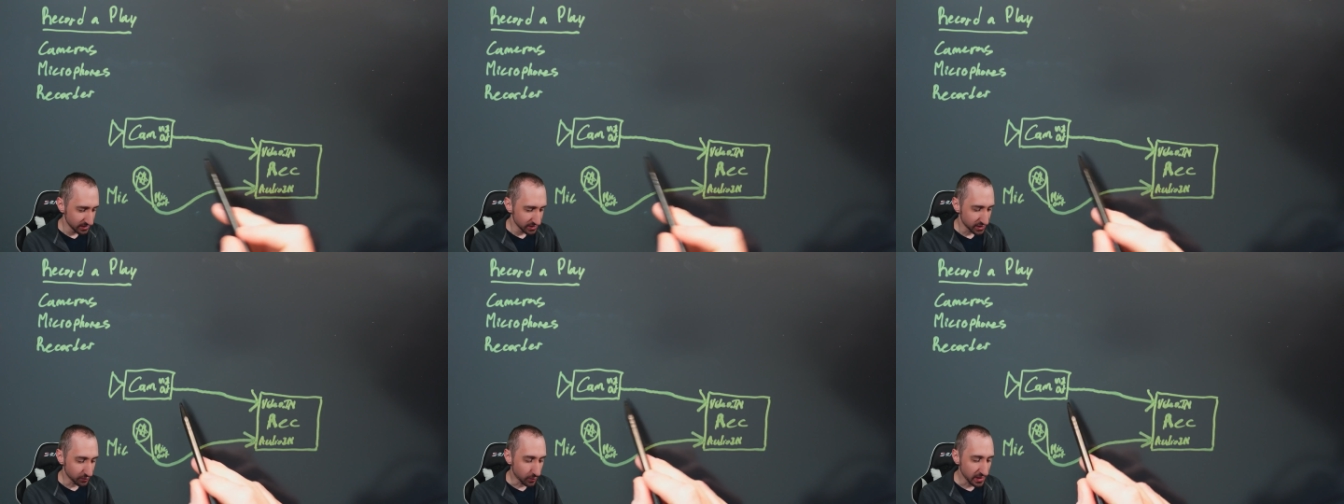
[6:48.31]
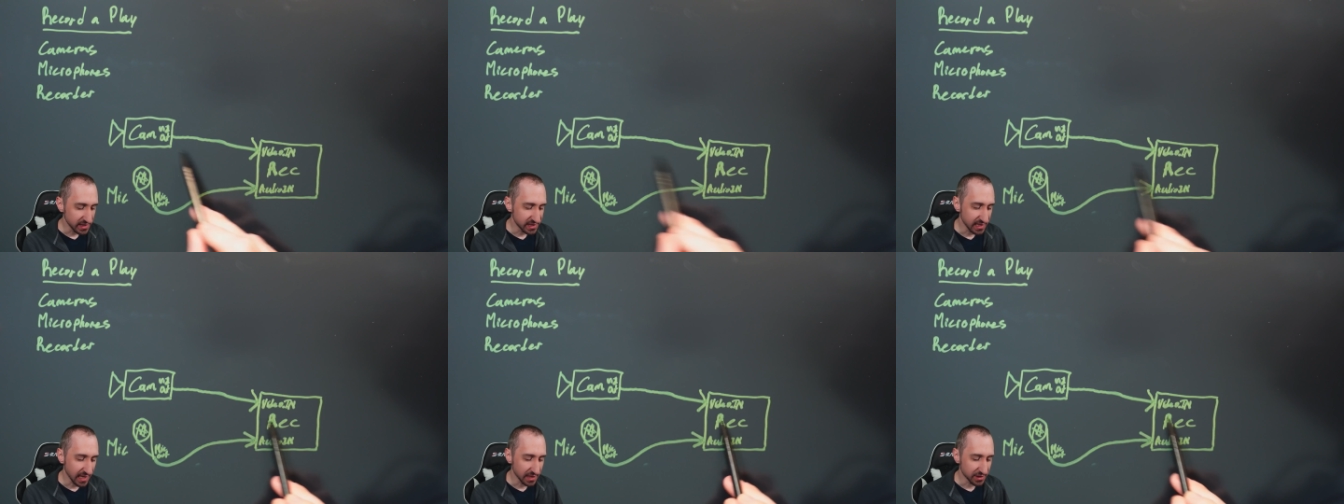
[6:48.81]
So what is
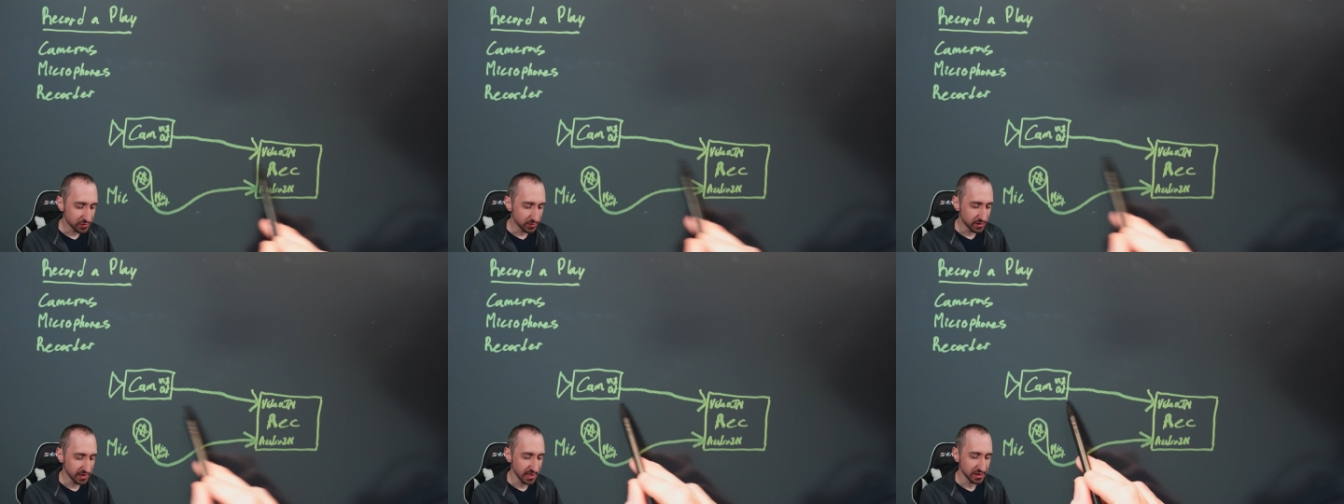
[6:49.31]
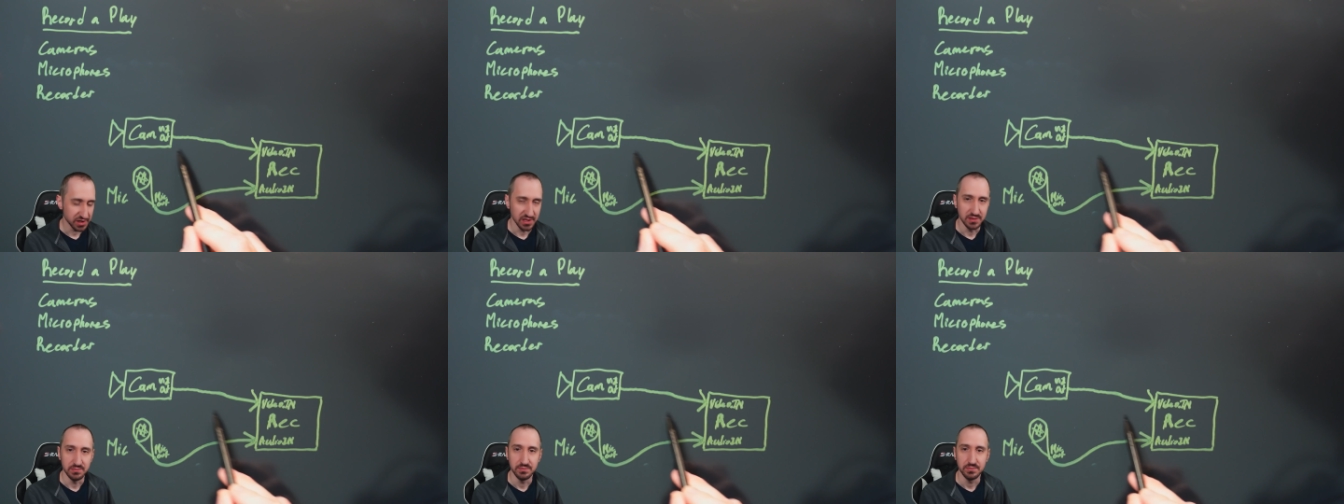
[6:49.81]
the actual connection